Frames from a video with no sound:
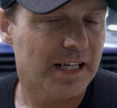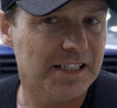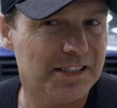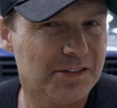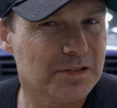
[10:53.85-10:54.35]

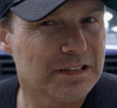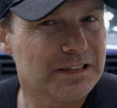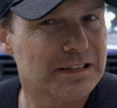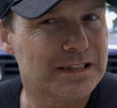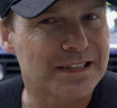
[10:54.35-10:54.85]
you know,
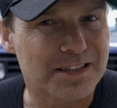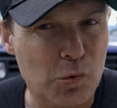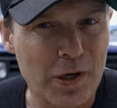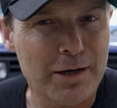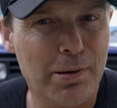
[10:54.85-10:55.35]
the
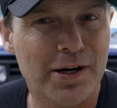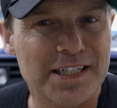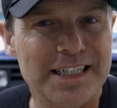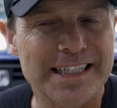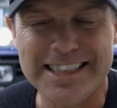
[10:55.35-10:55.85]
square
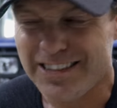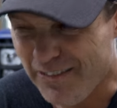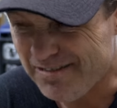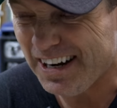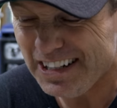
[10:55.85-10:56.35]
body is
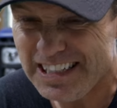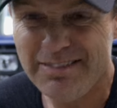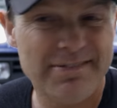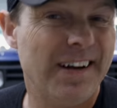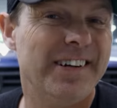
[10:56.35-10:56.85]
very,
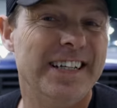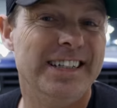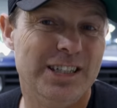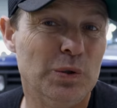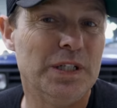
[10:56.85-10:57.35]
very
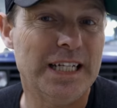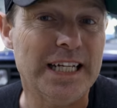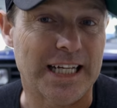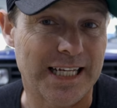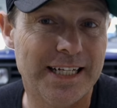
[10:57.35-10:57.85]

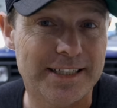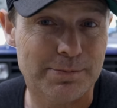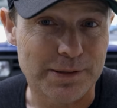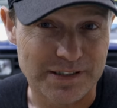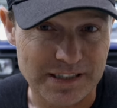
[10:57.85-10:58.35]
unique in its
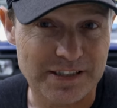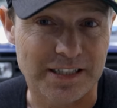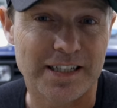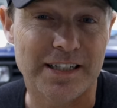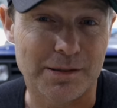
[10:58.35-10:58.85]

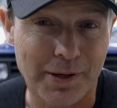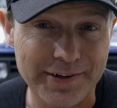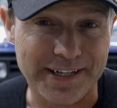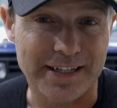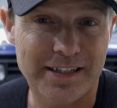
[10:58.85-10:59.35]
position in the
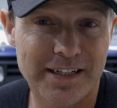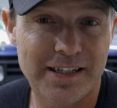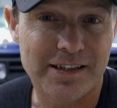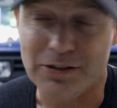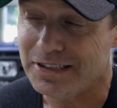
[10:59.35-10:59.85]
market. There